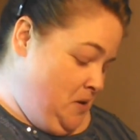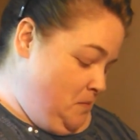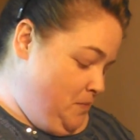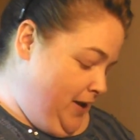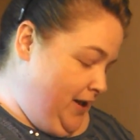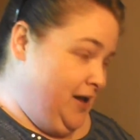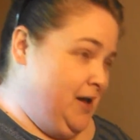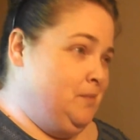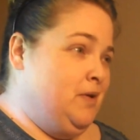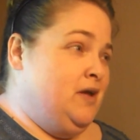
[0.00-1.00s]

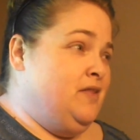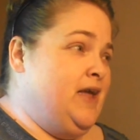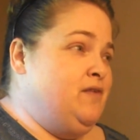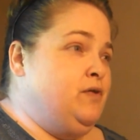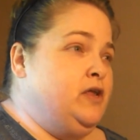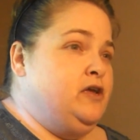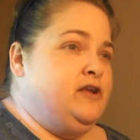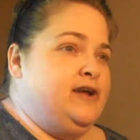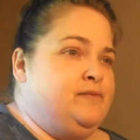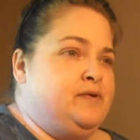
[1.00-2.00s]
But they have really
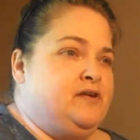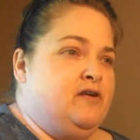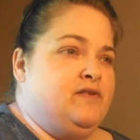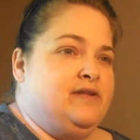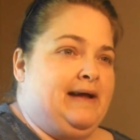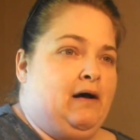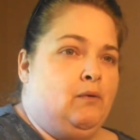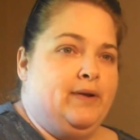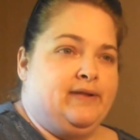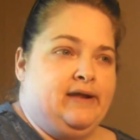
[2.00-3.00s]
good customer service. I
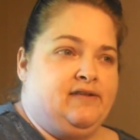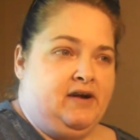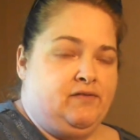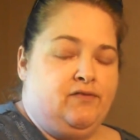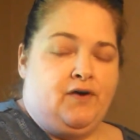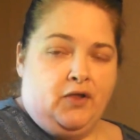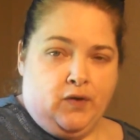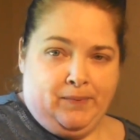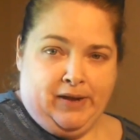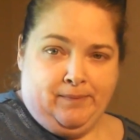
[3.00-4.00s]
always get several
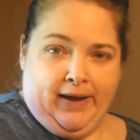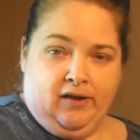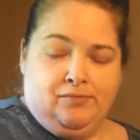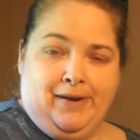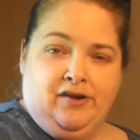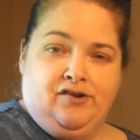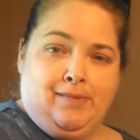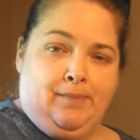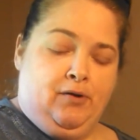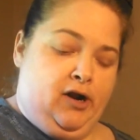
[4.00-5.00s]
follow-up emails making sure
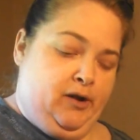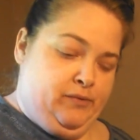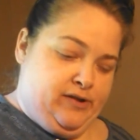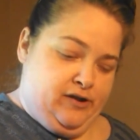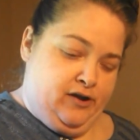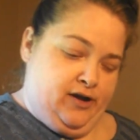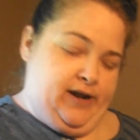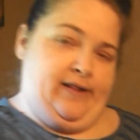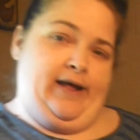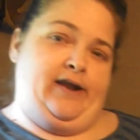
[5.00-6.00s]
my product was
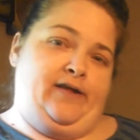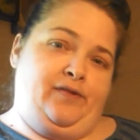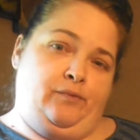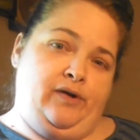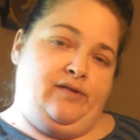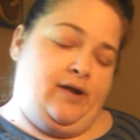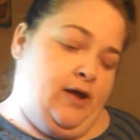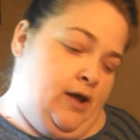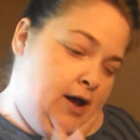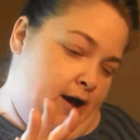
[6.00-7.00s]
good and that nothing was
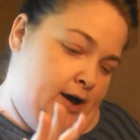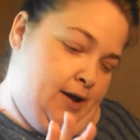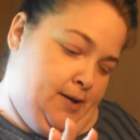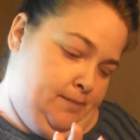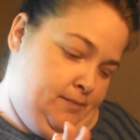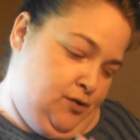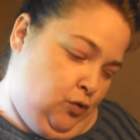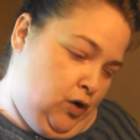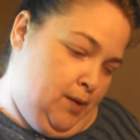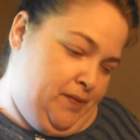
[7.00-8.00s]

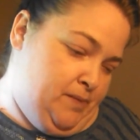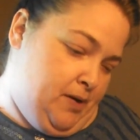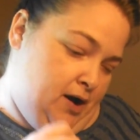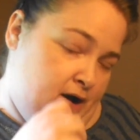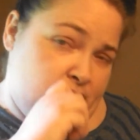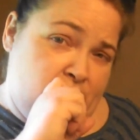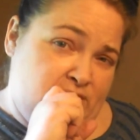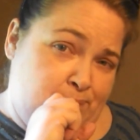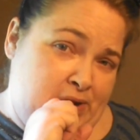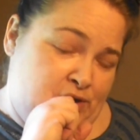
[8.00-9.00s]
tore up in the box or
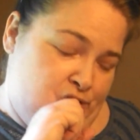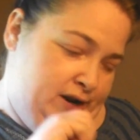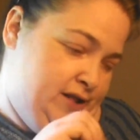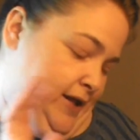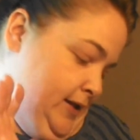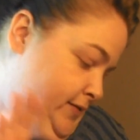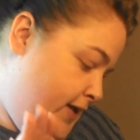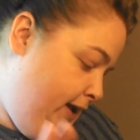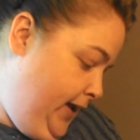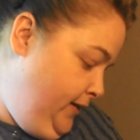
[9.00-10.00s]
spilled or anything like
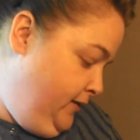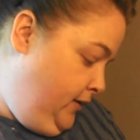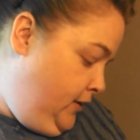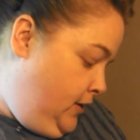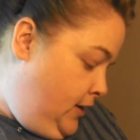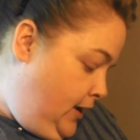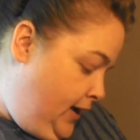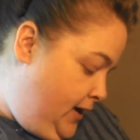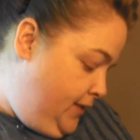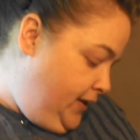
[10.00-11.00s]
that.
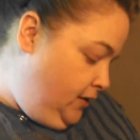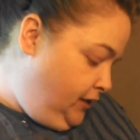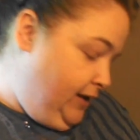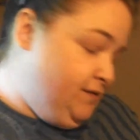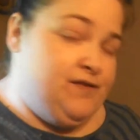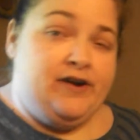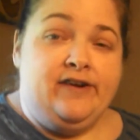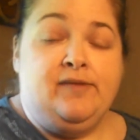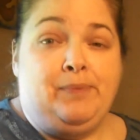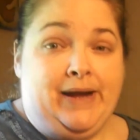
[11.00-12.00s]
They also have
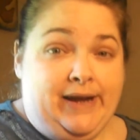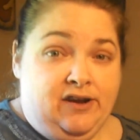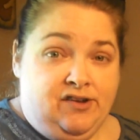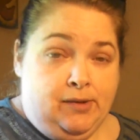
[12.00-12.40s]
very speedy